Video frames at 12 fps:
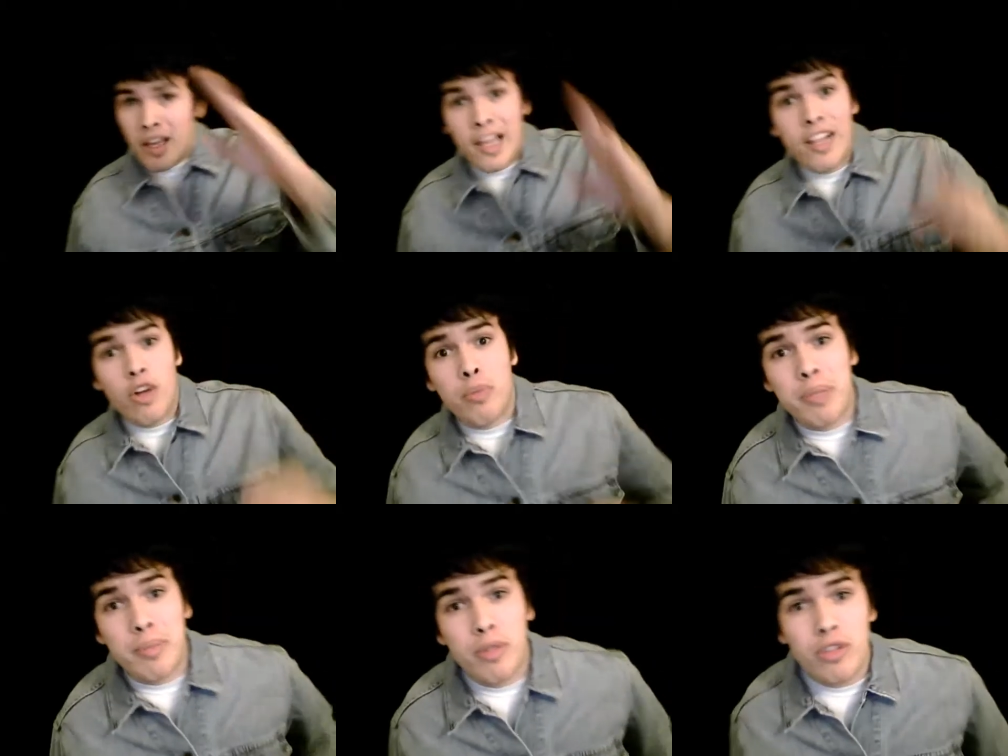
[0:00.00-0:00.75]
Hello
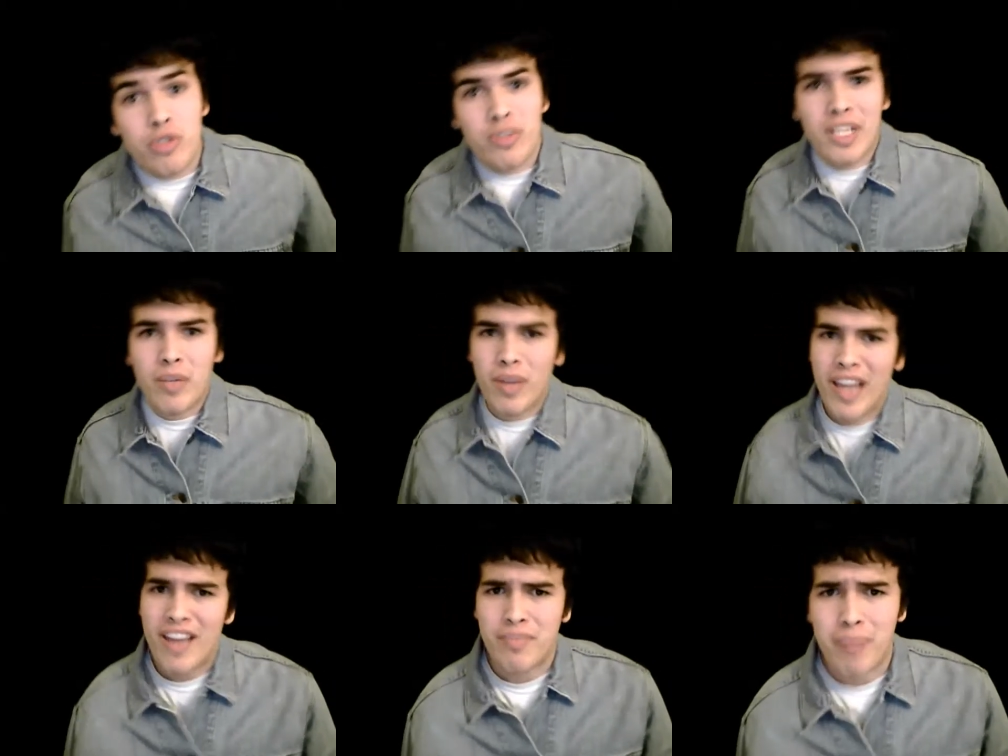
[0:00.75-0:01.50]
people, today
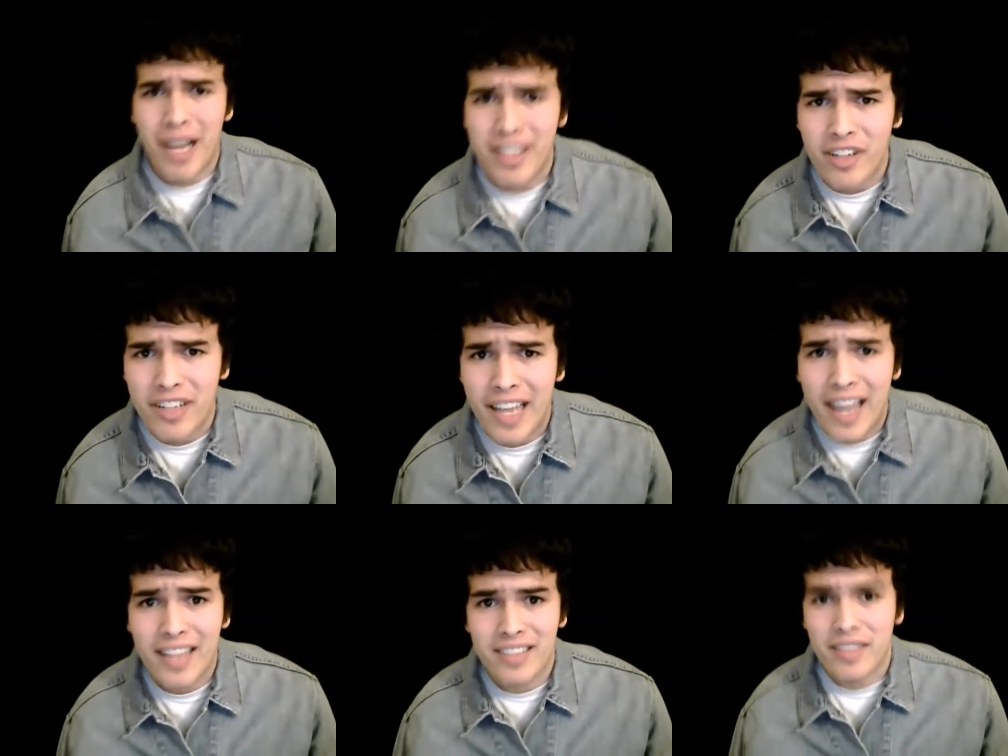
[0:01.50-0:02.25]
we have biker
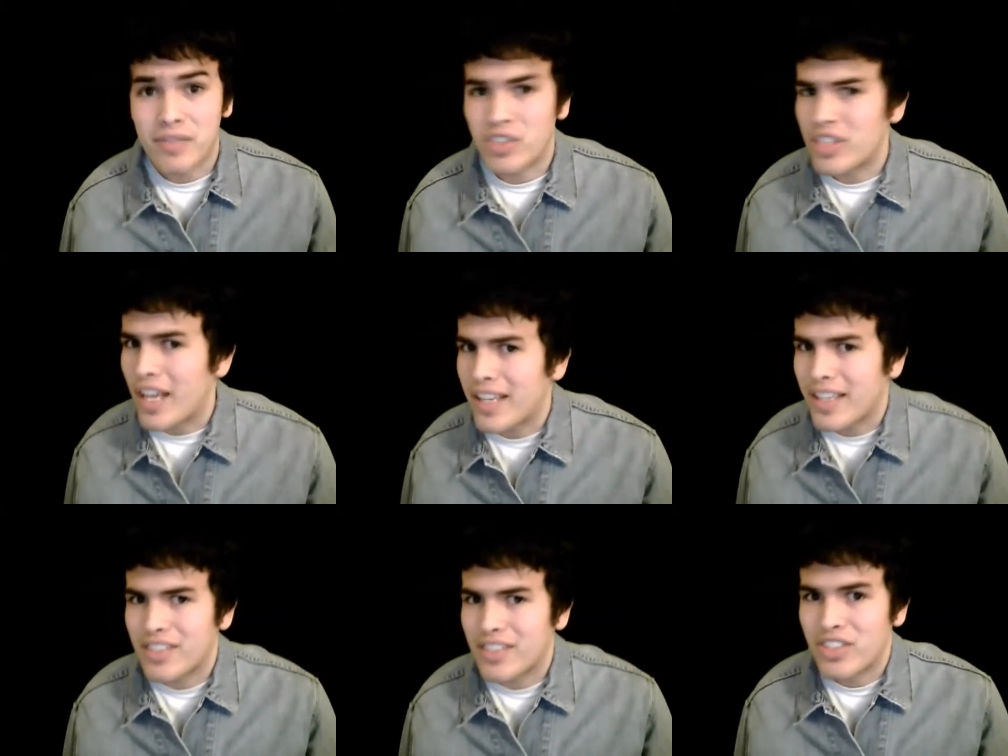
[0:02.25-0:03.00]
gangs and
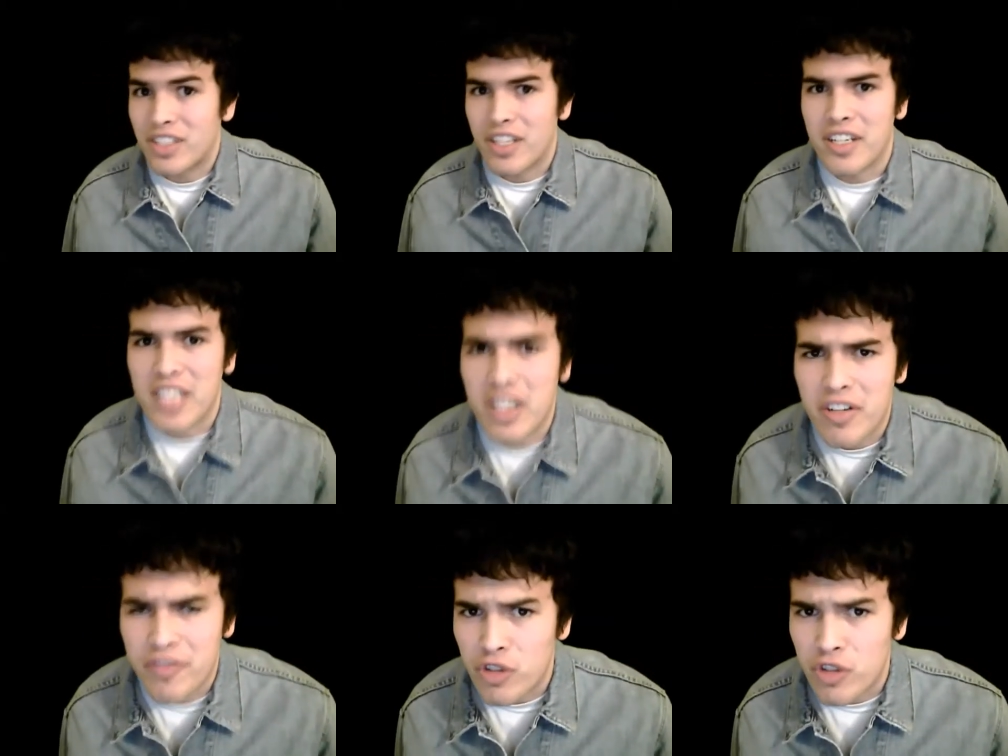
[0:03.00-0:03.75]
psychics in the
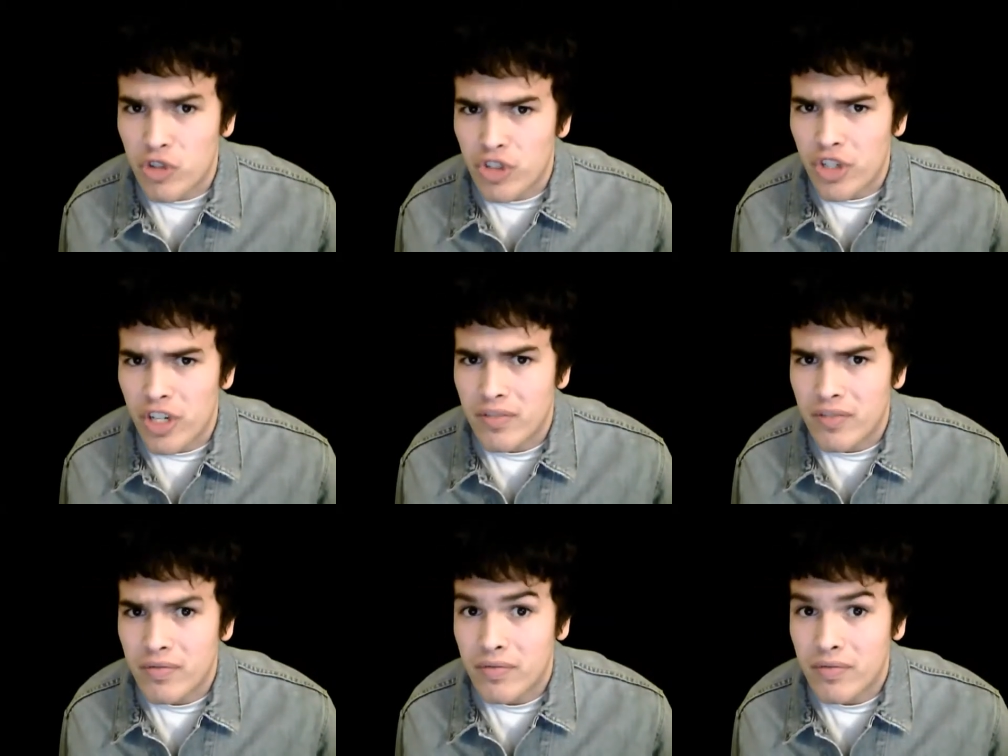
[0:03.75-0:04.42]
near future.